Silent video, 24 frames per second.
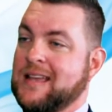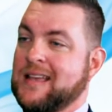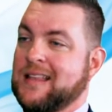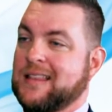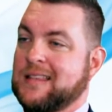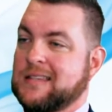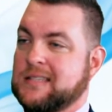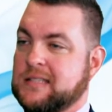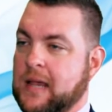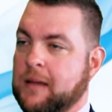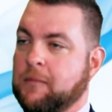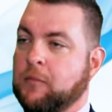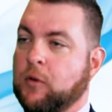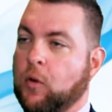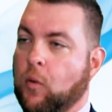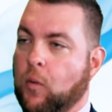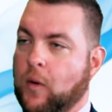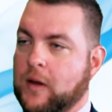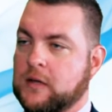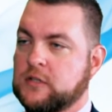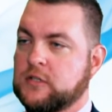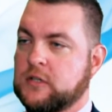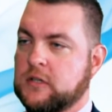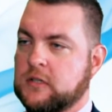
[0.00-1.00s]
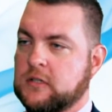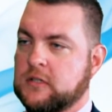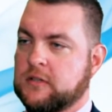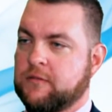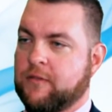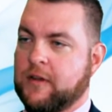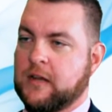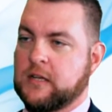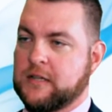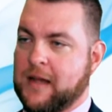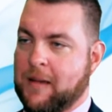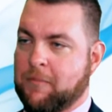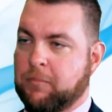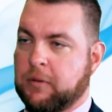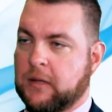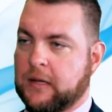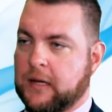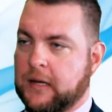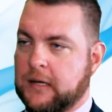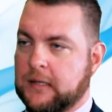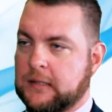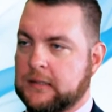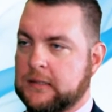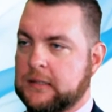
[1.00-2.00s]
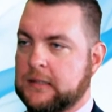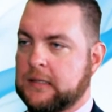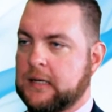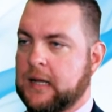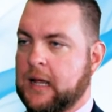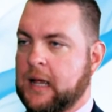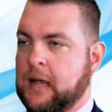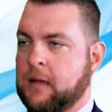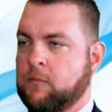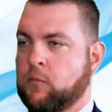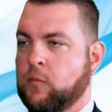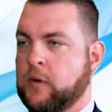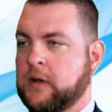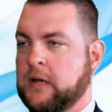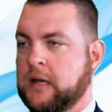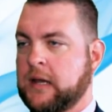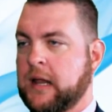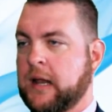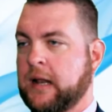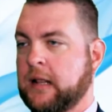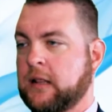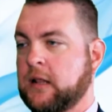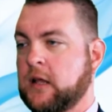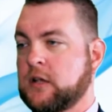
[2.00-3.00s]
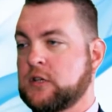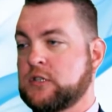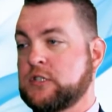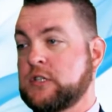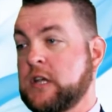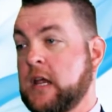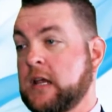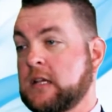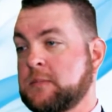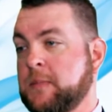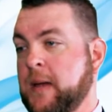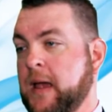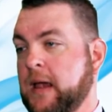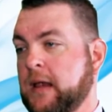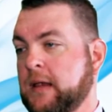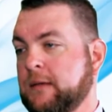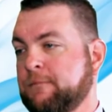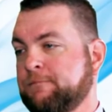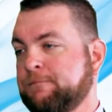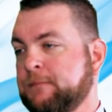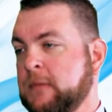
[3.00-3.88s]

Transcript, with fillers: the same questions of each applicant um, when you're getting those checks back.